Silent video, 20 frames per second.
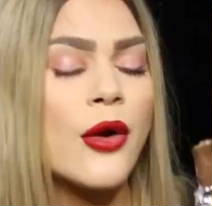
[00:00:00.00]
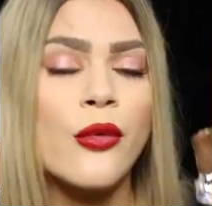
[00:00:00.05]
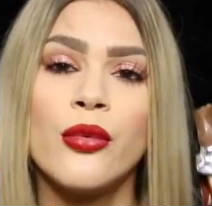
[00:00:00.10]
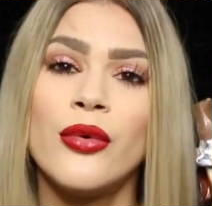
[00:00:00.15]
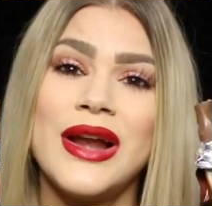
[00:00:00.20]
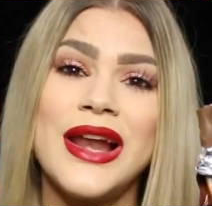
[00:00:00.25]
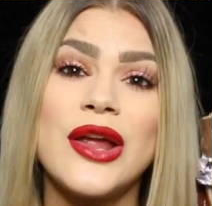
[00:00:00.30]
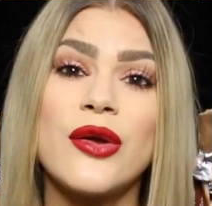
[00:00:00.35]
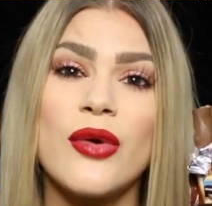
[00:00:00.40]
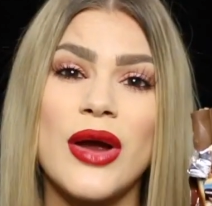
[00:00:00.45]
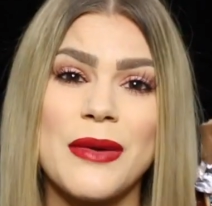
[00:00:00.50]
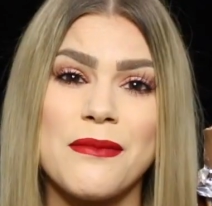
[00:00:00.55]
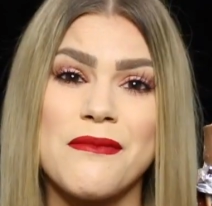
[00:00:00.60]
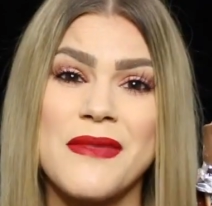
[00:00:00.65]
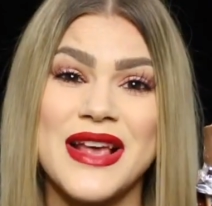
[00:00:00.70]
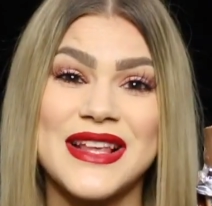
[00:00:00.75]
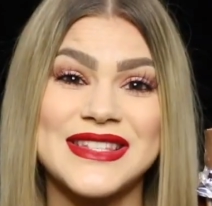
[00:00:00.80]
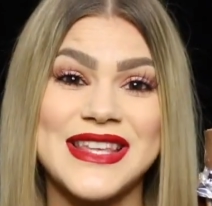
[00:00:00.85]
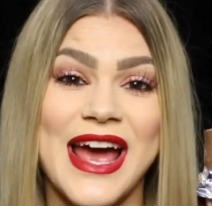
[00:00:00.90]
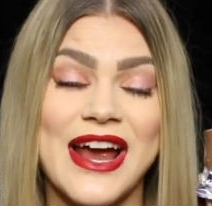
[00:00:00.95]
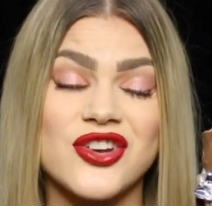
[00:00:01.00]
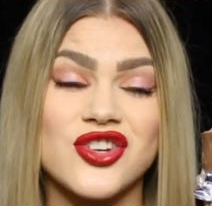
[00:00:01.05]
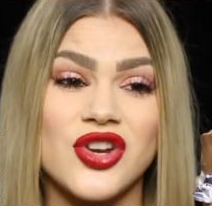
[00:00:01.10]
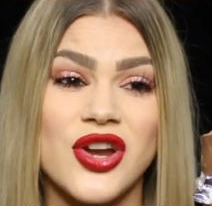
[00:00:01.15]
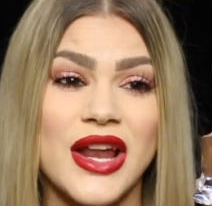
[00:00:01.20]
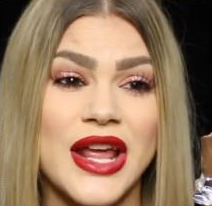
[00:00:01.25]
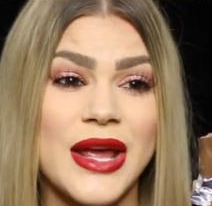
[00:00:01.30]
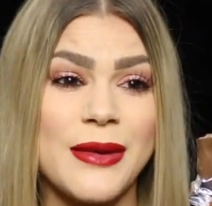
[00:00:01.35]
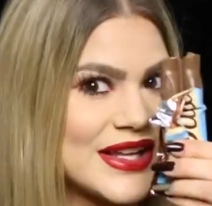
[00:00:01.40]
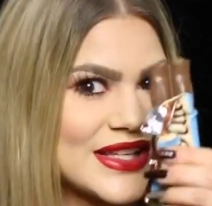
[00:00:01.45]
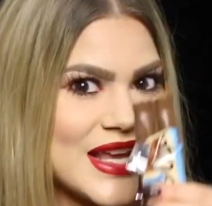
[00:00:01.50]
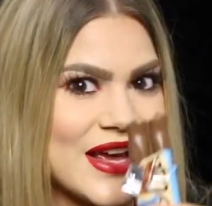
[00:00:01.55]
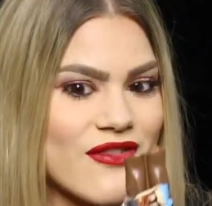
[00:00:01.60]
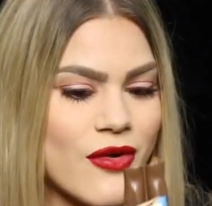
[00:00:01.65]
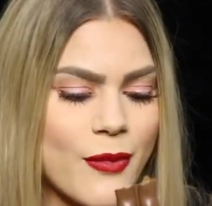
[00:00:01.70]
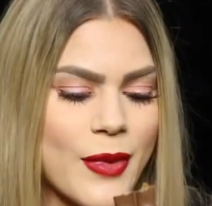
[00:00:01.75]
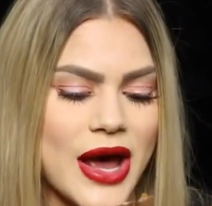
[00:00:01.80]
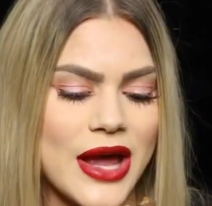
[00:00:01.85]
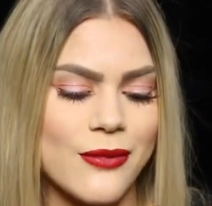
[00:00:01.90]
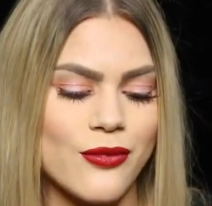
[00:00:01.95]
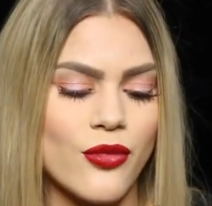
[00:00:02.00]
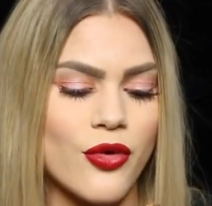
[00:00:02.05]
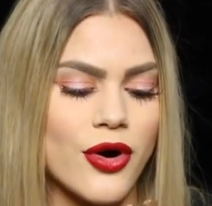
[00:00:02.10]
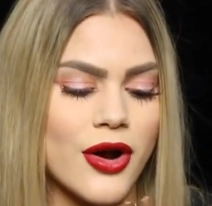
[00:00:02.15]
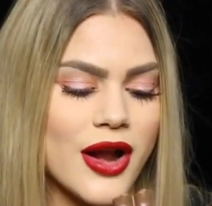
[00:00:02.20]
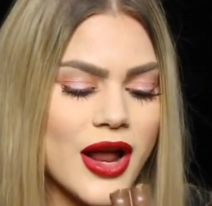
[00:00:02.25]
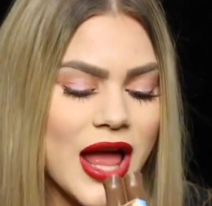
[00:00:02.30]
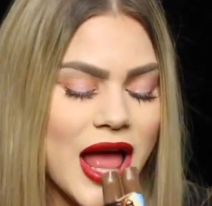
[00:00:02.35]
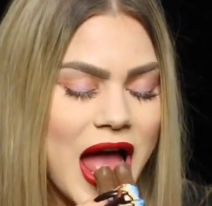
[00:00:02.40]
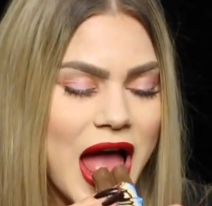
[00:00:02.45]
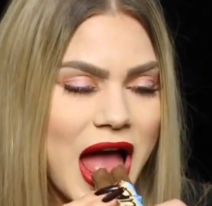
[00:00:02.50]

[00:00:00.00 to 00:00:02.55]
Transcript: A really great mix actually. Let's have a bite more.